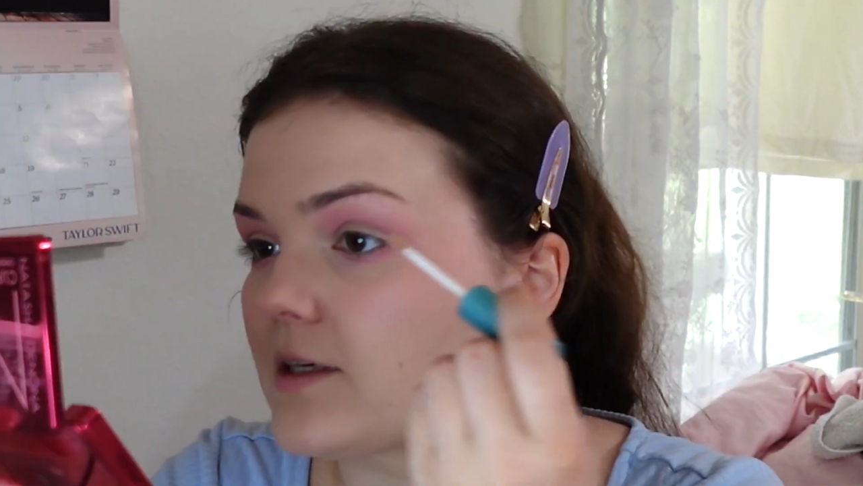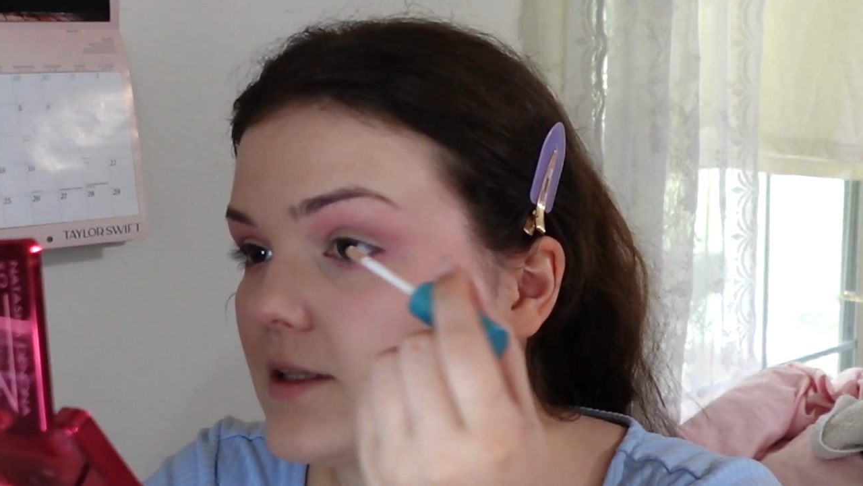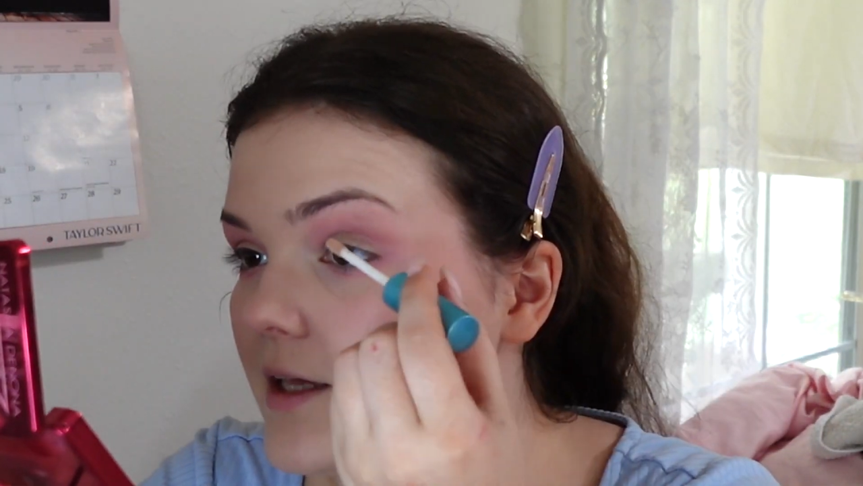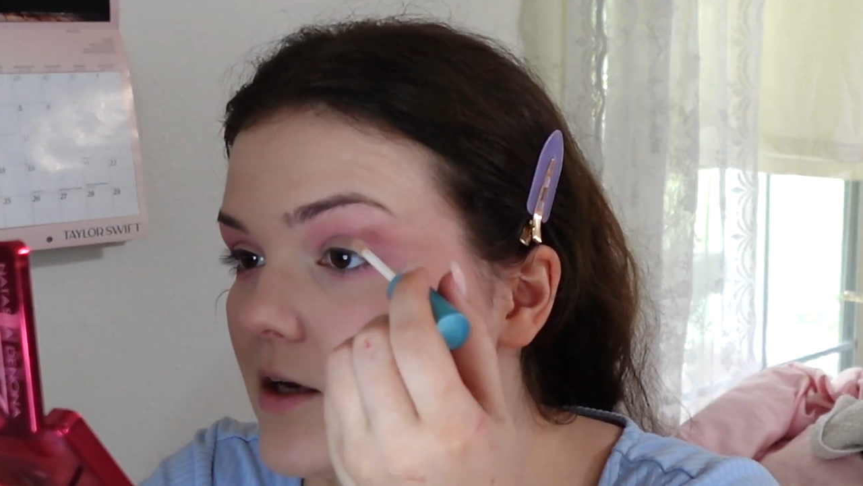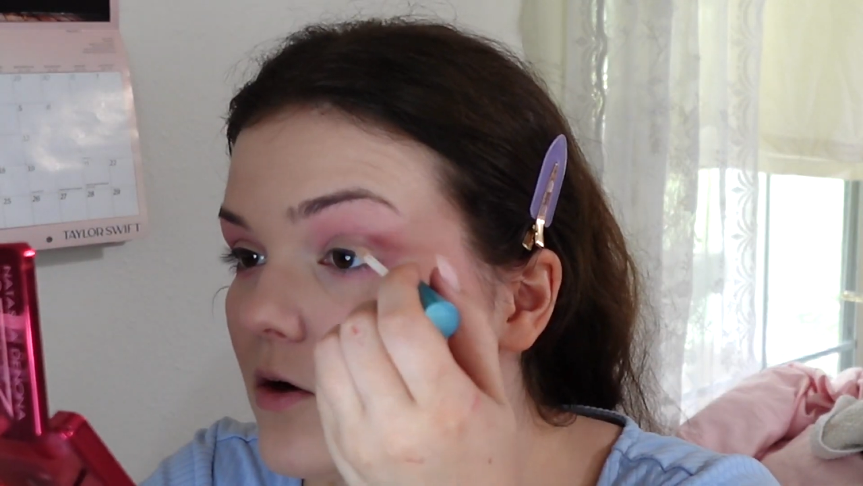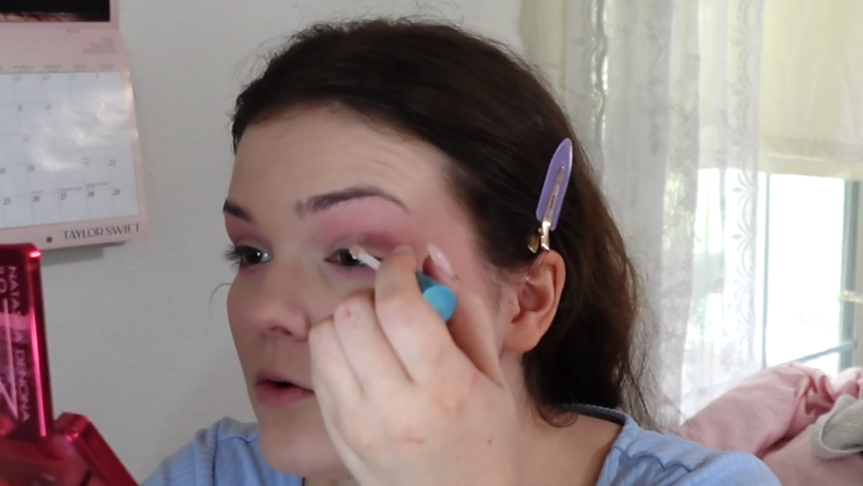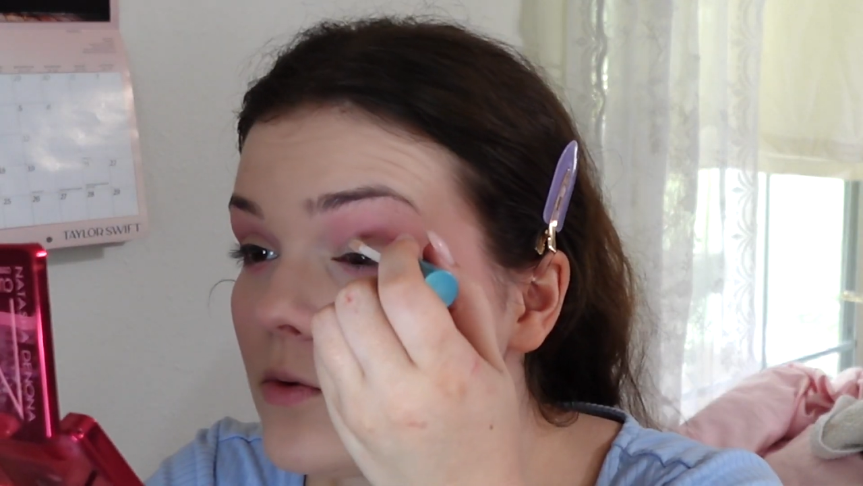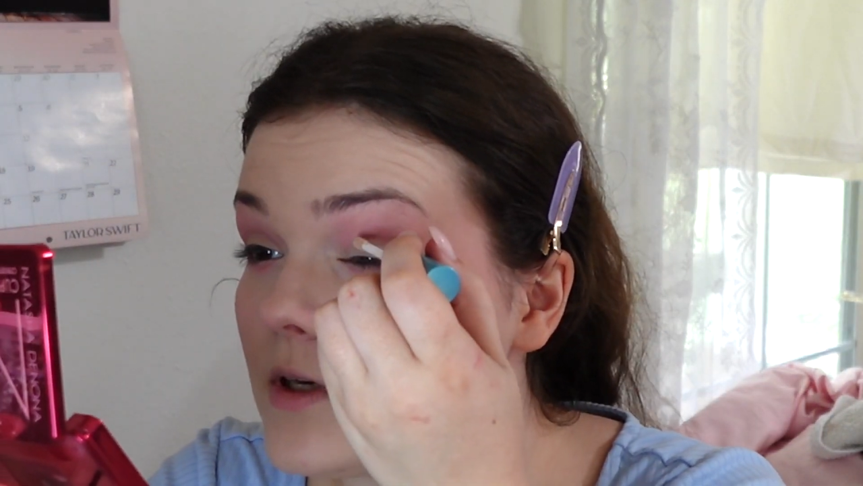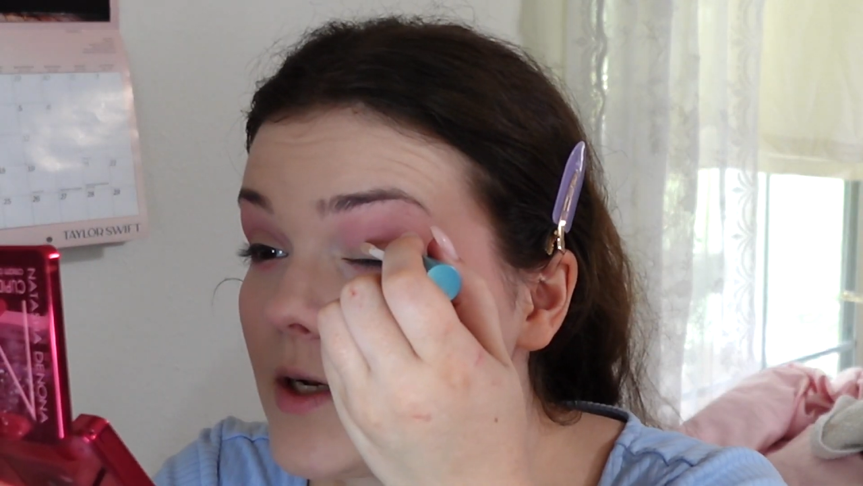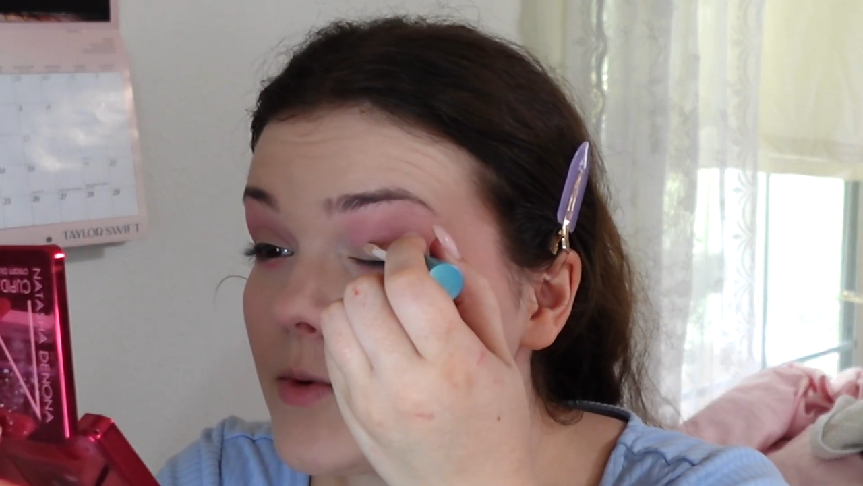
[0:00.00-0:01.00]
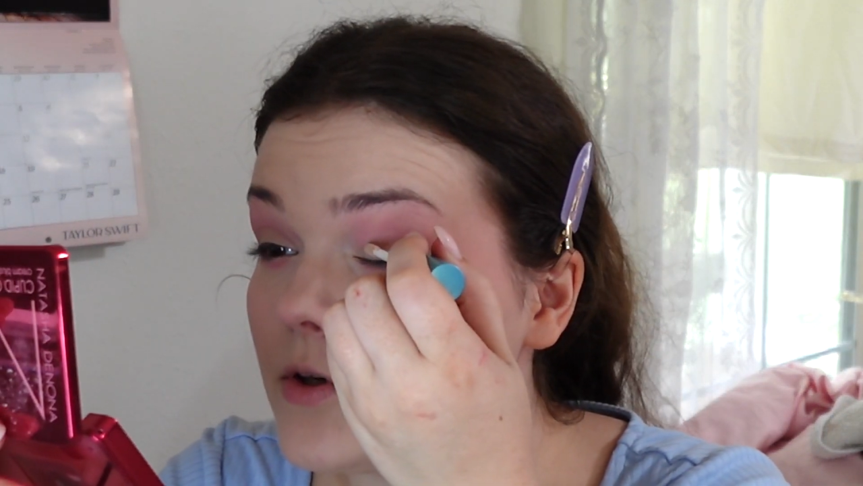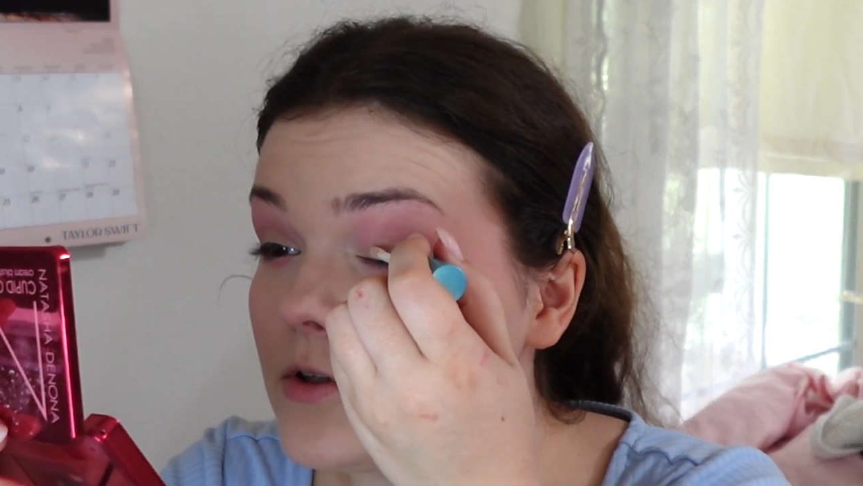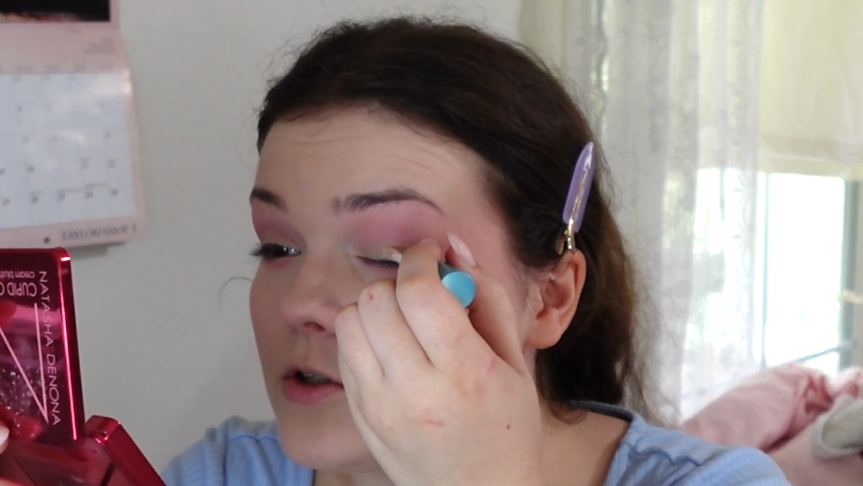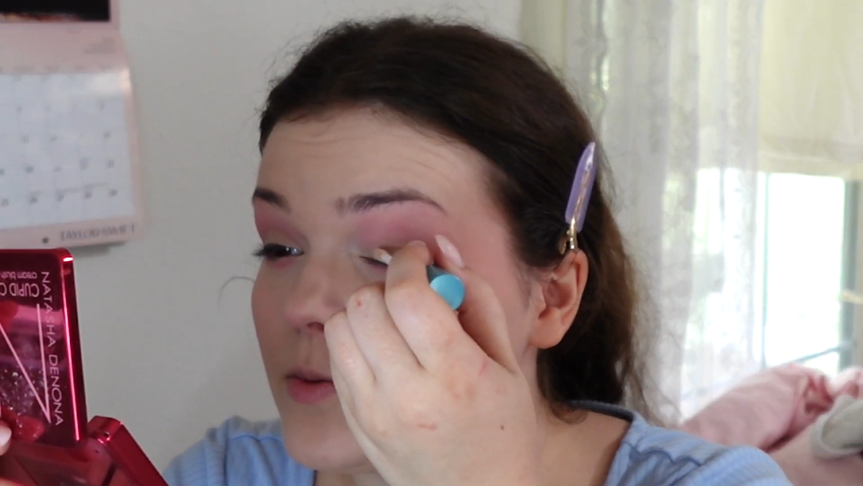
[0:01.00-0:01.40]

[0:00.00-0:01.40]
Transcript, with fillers: a light gold. And I'm going to